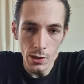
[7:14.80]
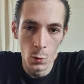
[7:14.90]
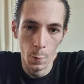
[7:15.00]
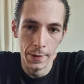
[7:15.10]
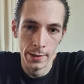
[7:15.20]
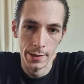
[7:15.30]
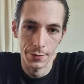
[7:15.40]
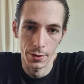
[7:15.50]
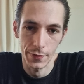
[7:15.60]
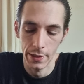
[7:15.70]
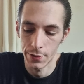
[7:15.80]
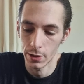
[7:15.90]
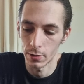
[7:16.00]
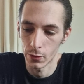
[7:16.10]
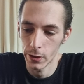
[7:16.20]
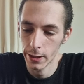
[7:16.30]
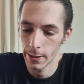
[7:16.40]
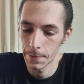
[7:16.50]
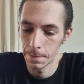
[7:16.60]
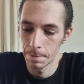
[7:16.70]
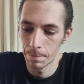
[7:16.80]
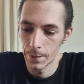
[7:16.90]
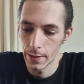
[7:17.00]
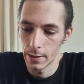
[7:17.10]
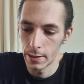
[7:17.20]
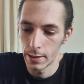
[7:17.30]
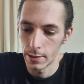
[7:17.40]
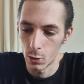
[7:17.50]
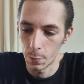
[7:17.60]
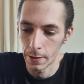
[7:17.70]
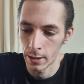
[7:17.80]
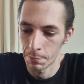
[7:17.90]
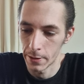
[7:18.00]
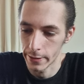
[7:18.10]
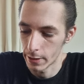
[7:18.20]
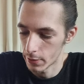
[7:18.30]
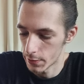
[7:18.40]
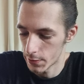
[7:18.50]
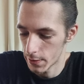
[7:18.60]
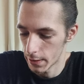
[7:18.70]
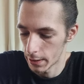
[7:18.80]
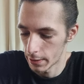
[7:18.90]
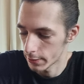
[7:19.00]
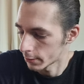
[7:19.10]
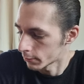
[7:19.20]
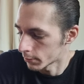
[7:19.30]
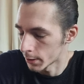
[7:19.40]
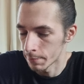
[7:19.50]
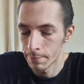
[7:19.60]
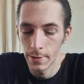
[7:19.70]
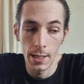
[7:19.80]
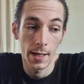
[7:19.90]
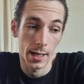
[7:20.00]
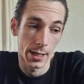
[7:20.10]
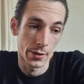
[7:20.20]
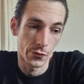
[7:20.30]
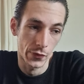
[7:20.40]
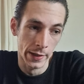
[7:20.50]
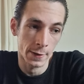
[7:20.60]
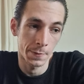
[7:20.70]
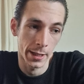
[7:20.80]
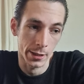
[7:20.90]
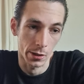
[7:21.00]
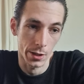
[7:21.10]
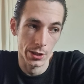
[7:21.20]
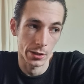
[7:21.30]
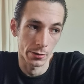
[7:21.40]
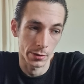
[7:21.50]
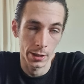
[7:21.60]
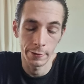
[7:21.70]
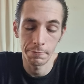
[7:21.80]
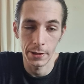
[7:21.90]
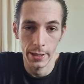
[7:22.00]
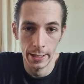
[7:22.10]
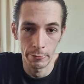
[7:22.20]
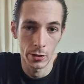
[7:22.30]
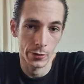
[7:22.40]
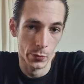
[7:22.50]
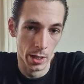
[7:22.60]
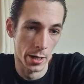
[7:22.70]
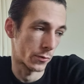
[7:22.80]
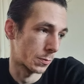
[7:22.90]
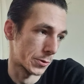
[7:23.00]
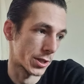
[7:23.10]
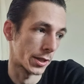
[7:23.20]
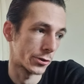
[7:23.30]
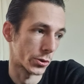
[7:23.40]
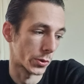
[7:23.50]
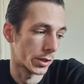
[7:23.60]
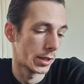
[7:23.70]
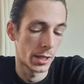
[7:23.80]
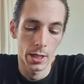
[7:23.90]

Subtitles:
Hoping that everything is gonna work, hoping that my car is gonna run. I think my car is gonna run, but I'm not 100% sure.